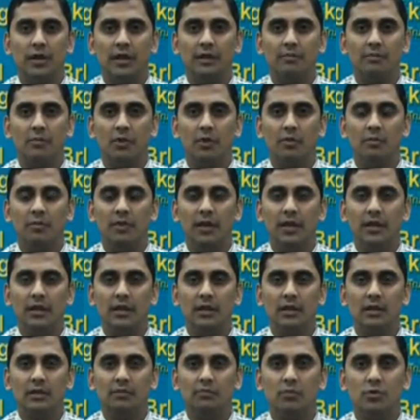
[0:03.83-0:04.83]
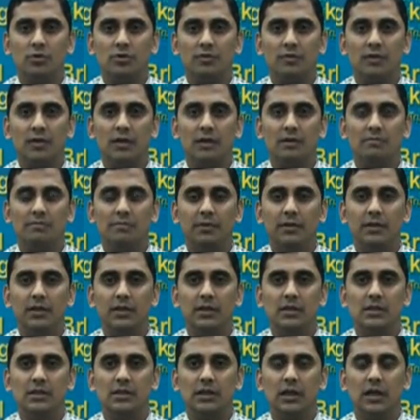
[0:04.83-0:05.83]
and probably I think most of the
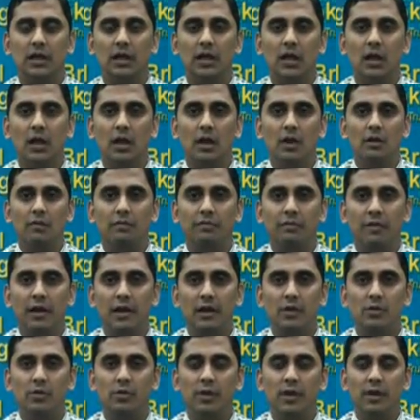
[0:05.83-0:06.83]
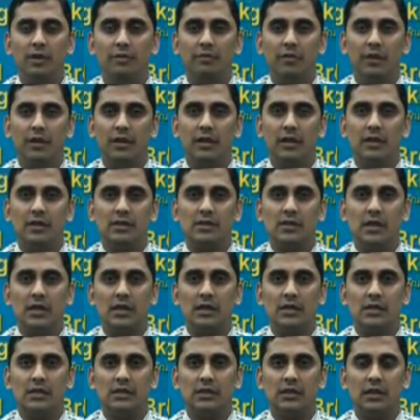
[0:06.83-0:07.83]
companies failed to deliver their
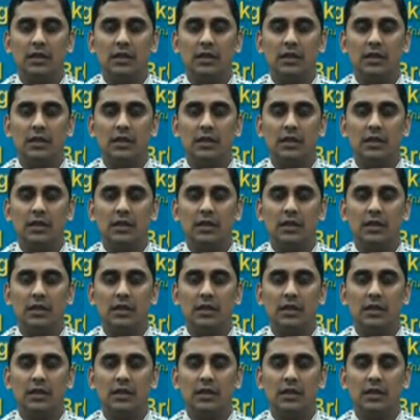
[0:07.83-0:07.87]
results.